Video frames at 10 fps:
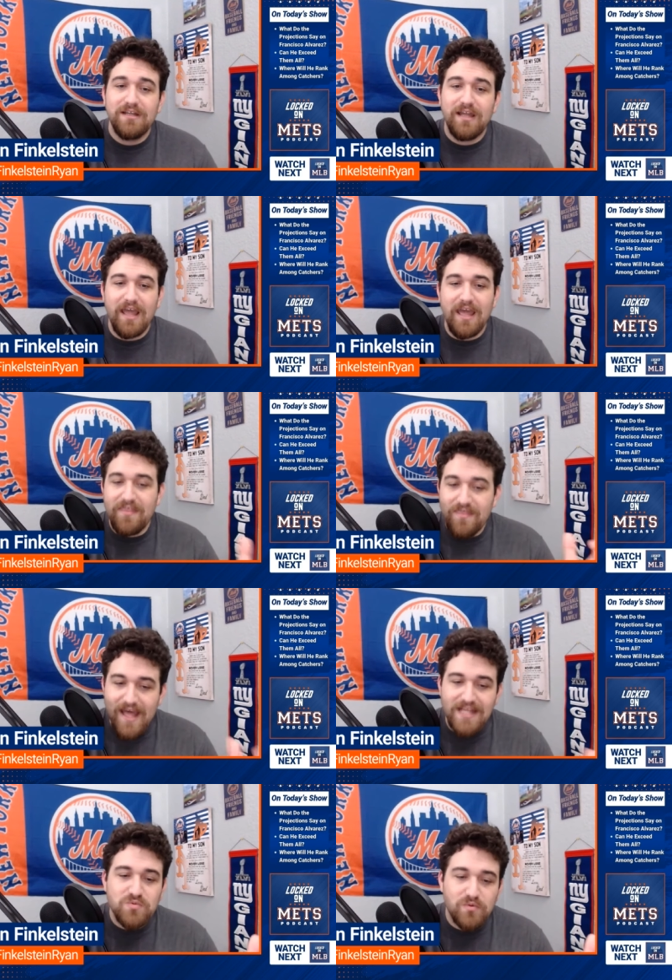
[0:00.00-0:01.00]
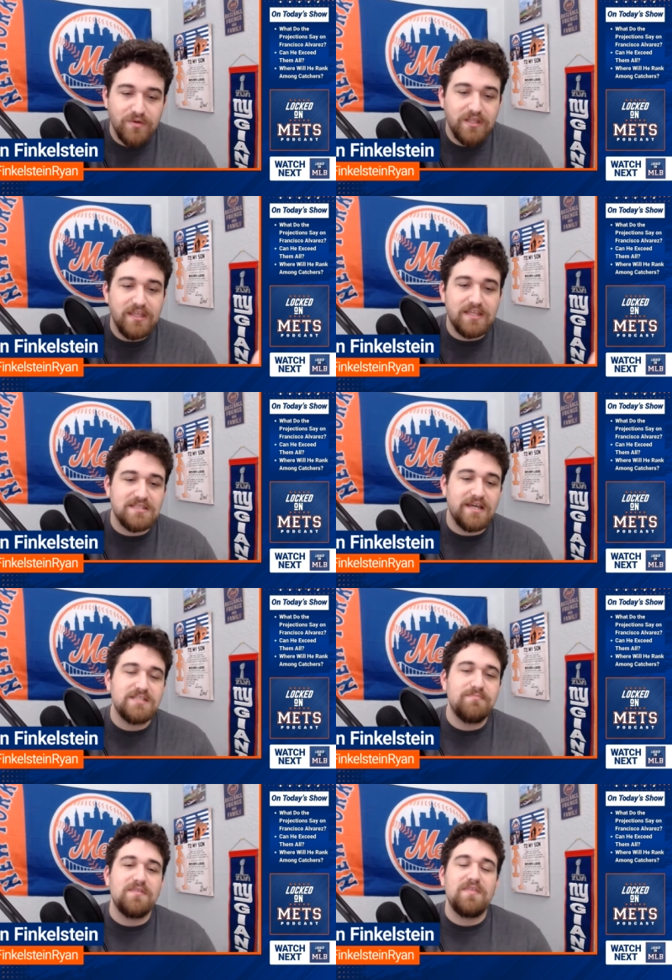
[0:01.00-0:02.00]
And that's what really
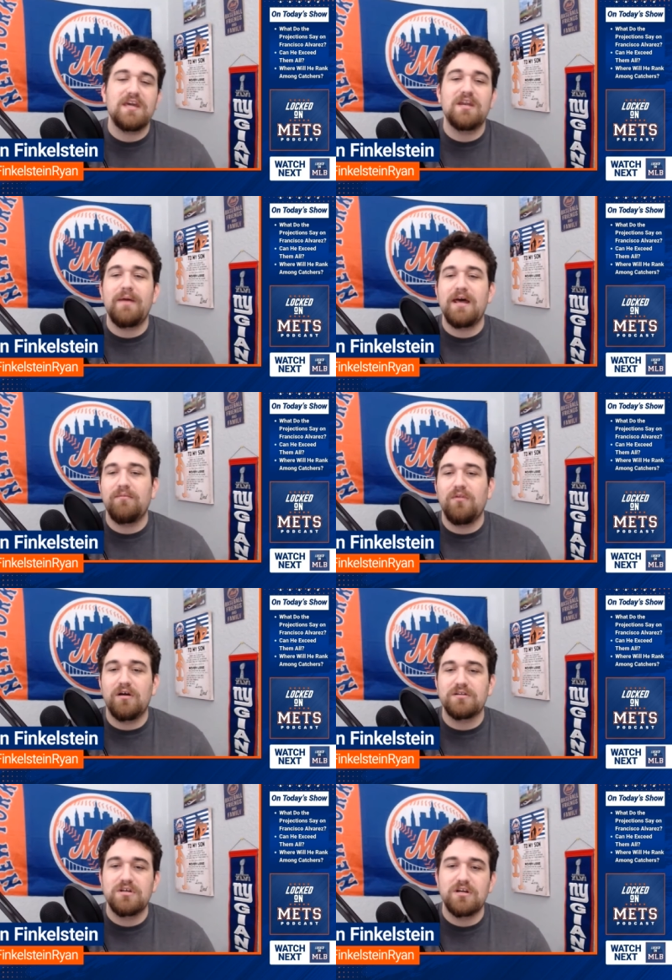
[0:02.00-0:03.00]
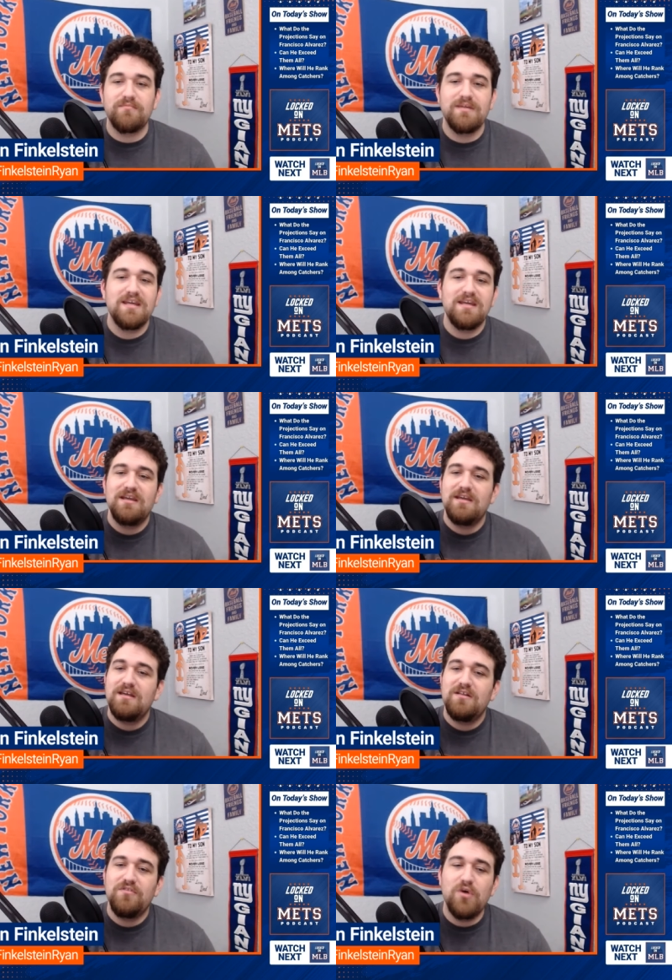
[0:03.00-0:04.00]
excites me thinking about him long-term.
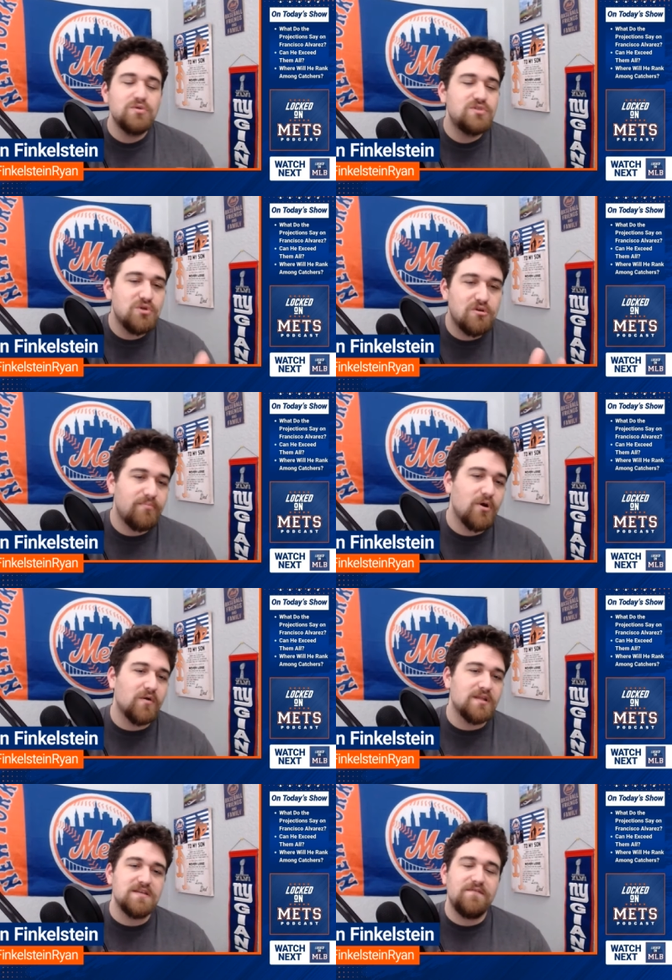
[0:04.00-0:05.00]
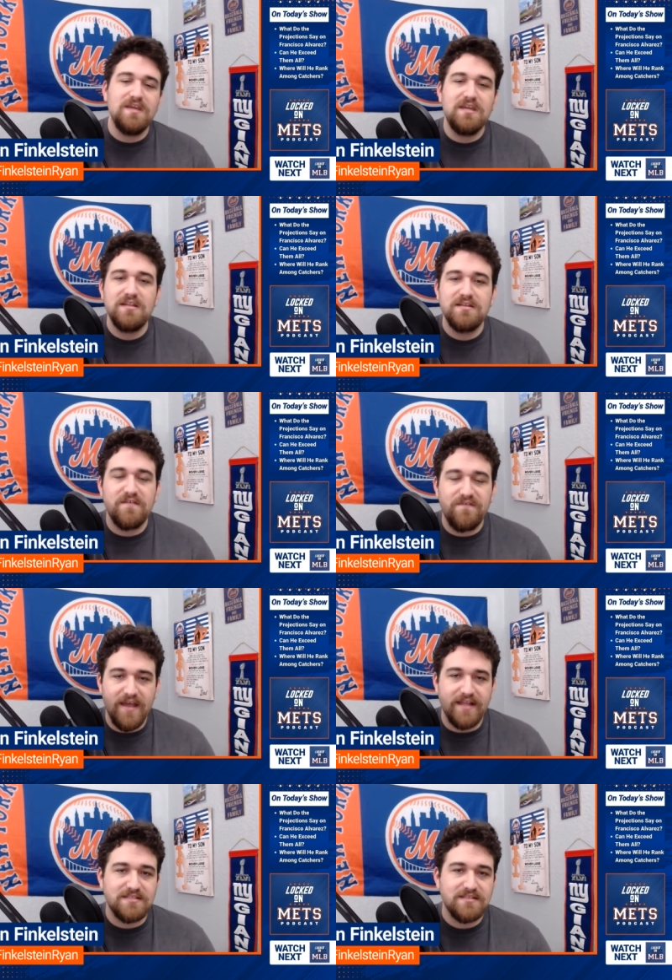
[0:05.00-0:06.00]
Those two components, if he can
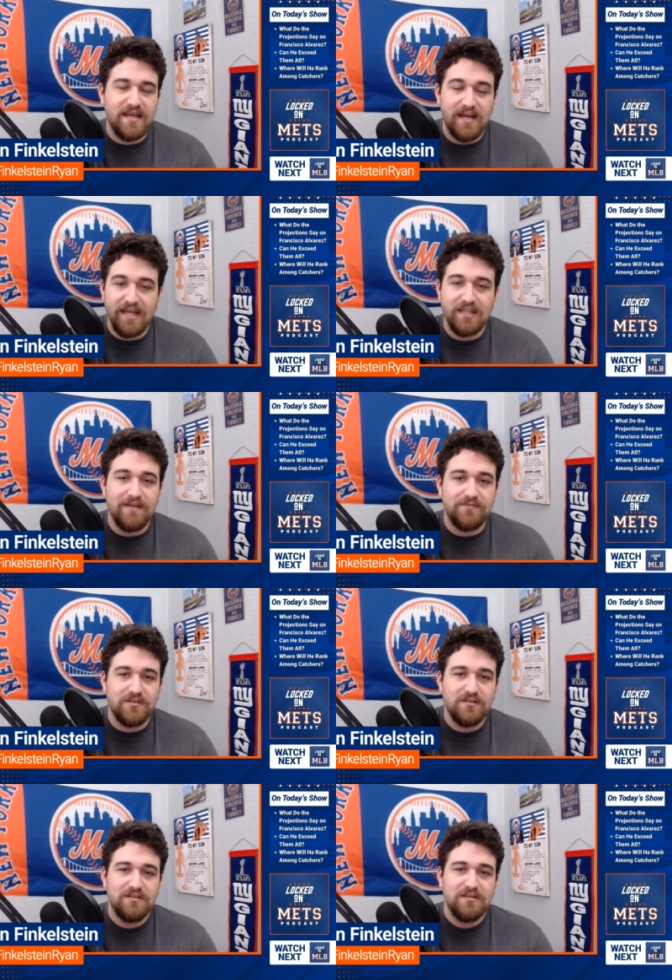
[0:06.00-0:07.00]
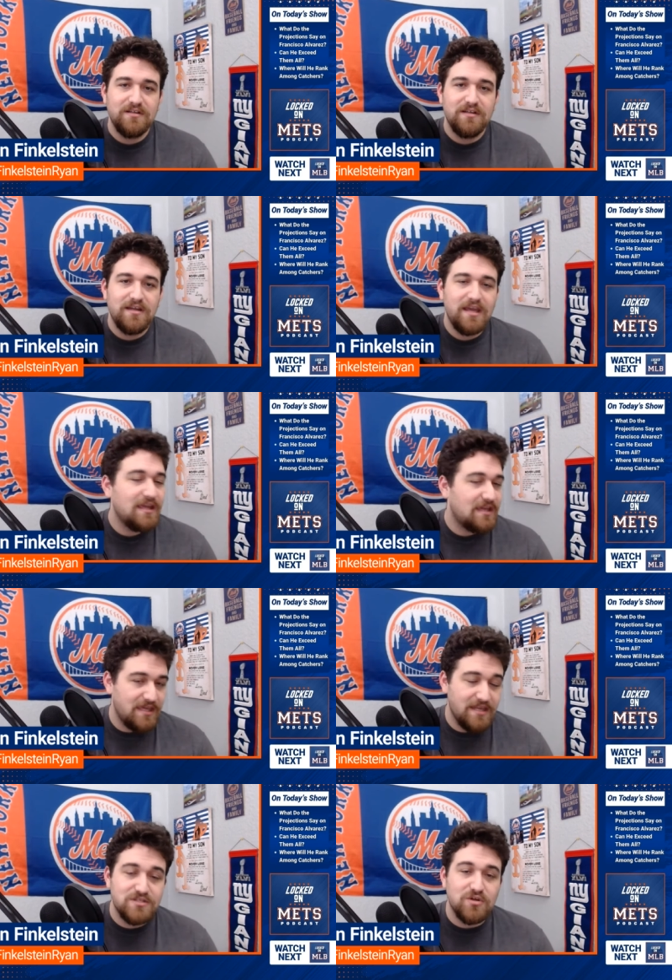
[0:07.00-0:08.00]
defend at a high level, he can
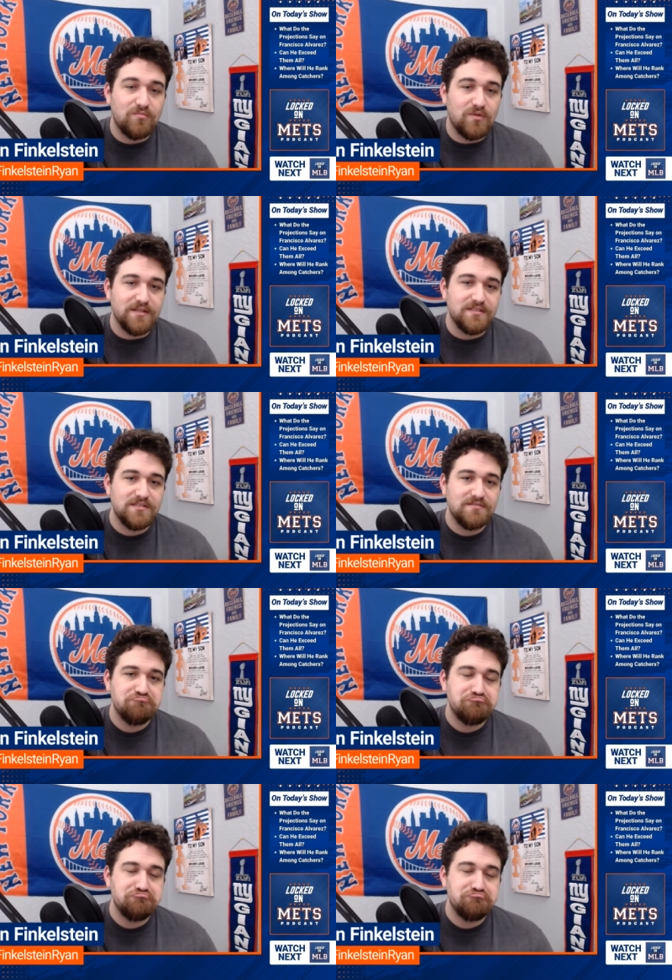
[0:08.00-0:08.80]
hit his home runs,